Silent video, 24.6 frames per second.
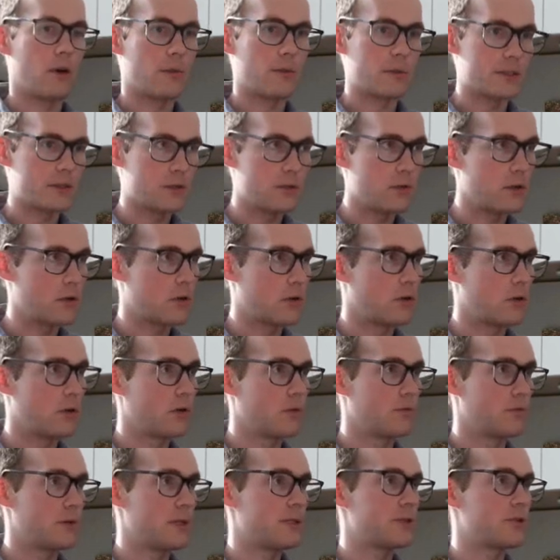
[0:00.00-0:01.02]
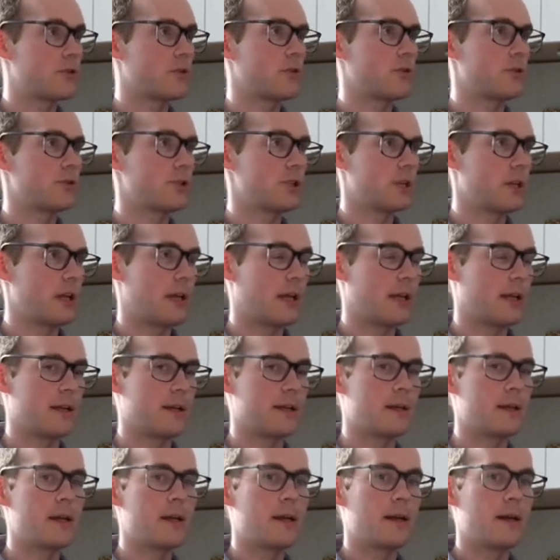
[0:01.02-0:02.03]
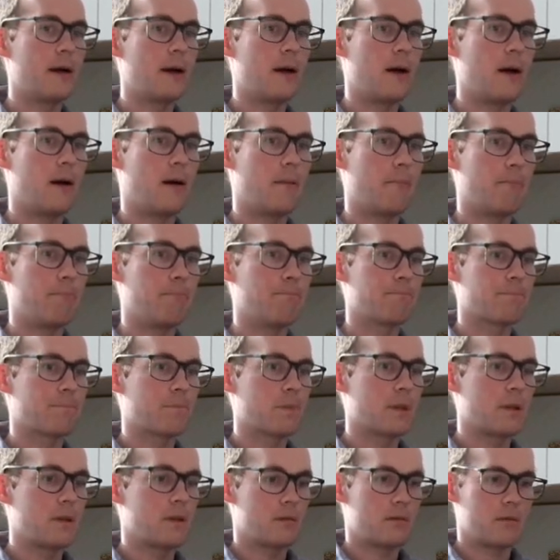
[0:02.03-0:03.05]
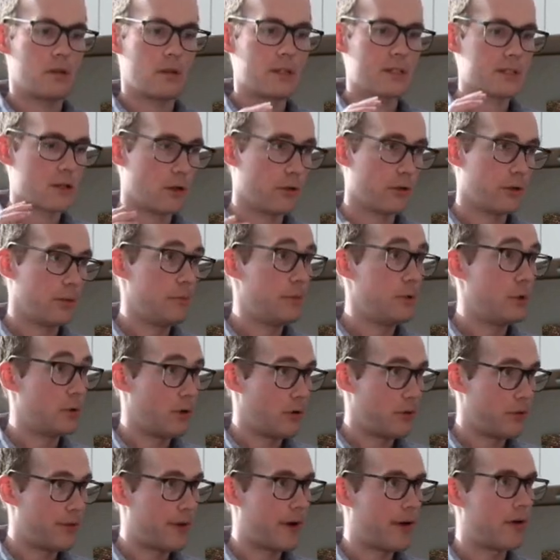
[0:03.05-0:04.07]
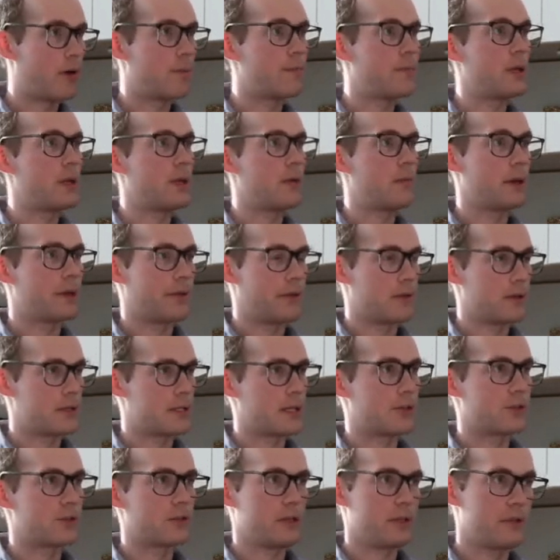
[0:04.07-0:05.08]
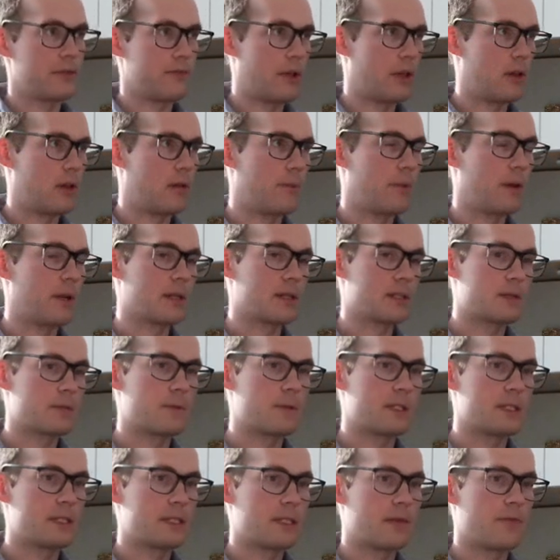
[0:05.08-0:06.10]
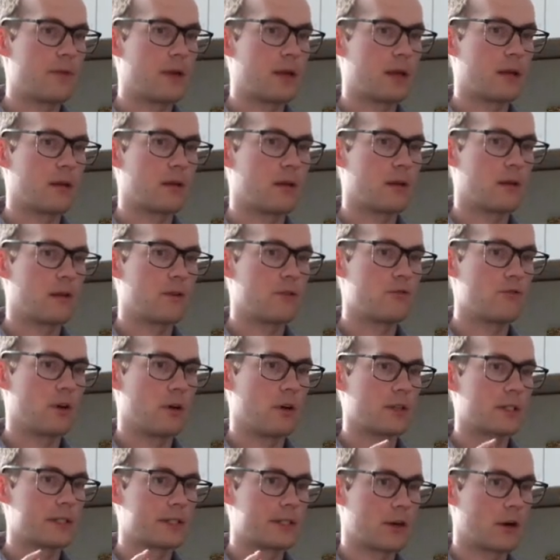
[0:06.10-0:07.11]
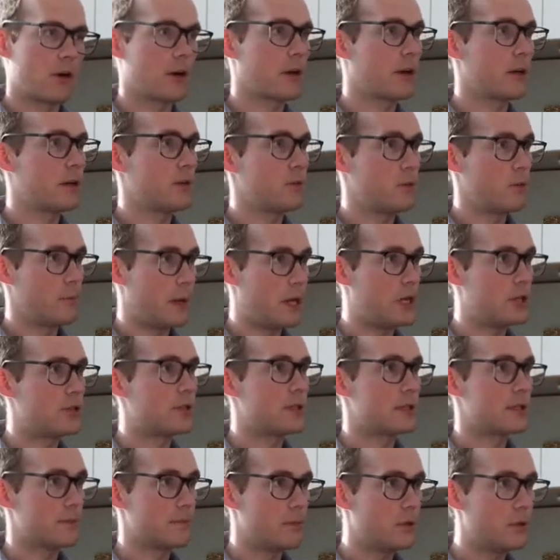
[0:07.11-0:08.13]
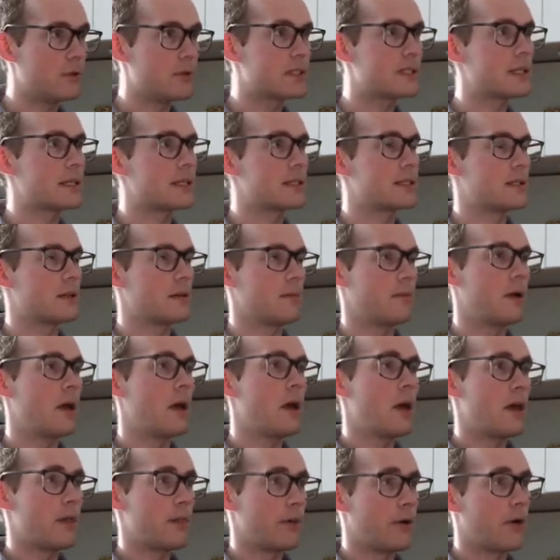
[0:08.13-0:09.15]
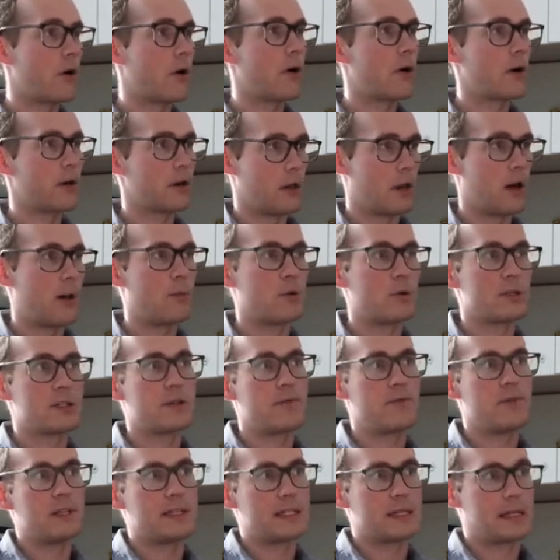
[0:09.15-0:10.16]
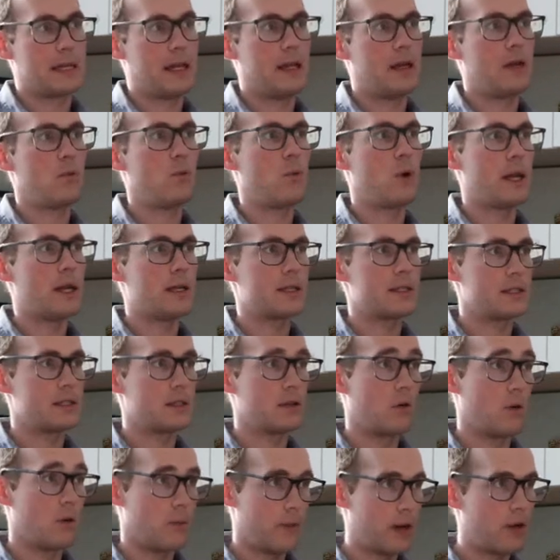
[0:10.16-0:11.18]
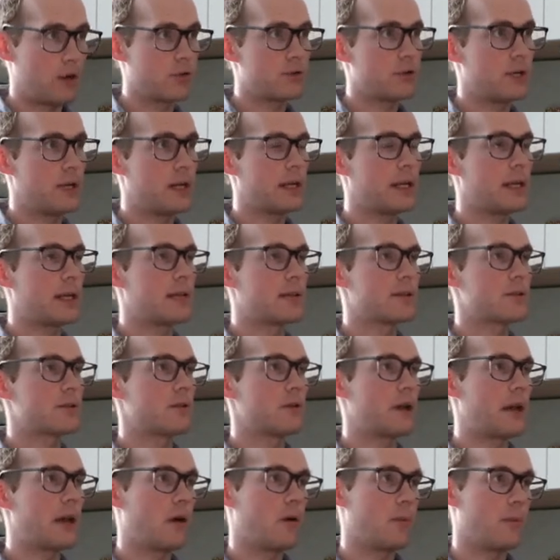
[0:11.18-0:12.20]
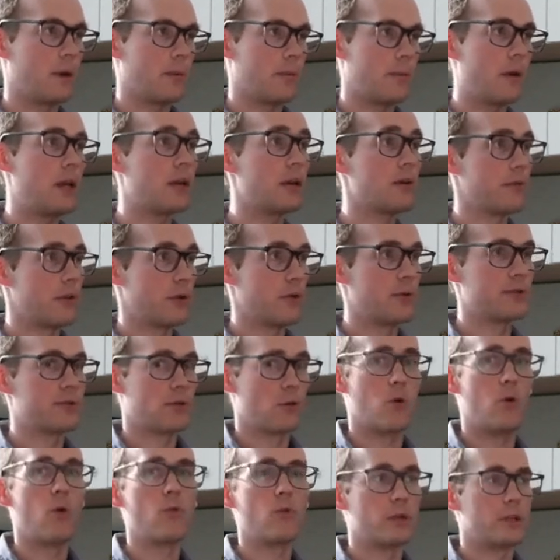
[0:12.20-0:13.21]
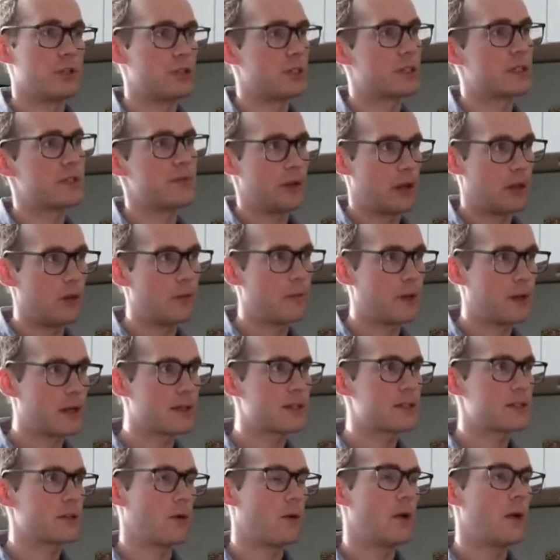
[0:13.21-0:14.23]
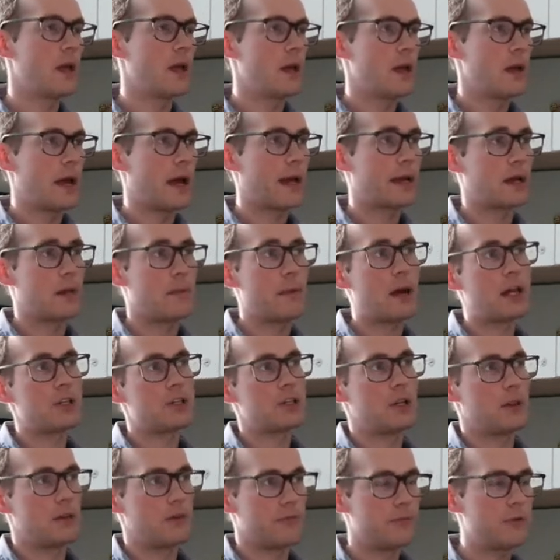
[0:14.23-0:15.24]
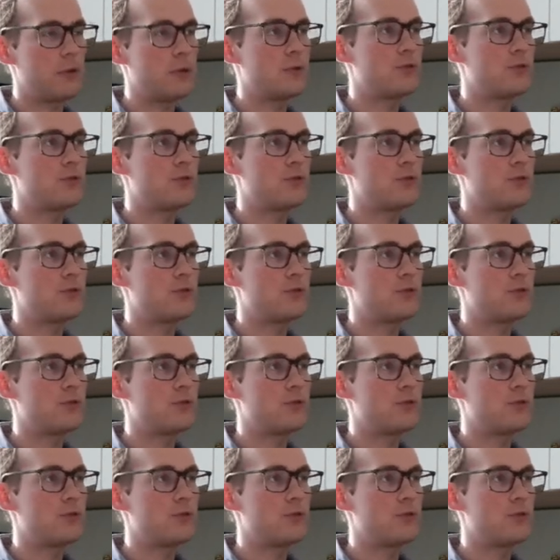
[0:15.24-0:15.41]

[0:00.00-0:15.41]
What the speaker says: pharmaceutical research and it's called immunotherapy, but they're essentially developing specific drugs targeted to a patient's immune system. There are a lot more sophisticated ways to go about treating cancer now, but many of those are only just developing. So I can imagine in the